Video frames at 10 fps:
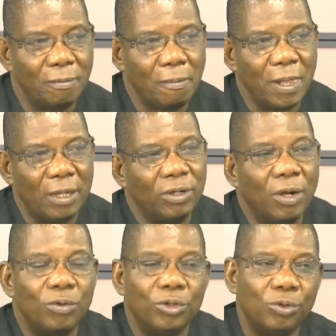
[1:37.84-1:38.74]
Nigeria
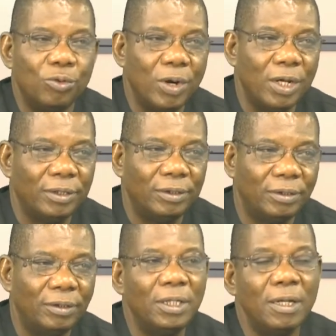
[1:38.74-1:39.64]
will do well
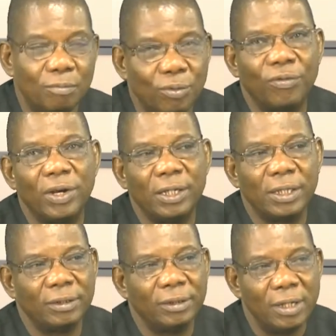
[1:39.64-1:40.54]
in
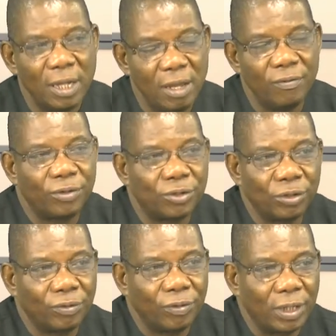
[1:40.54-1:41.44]
providing
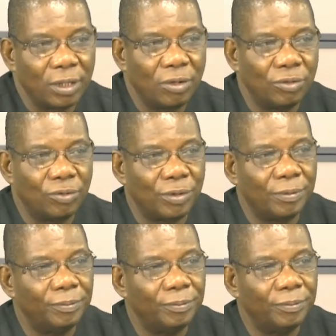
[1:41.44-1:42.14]
infrastructure for the country.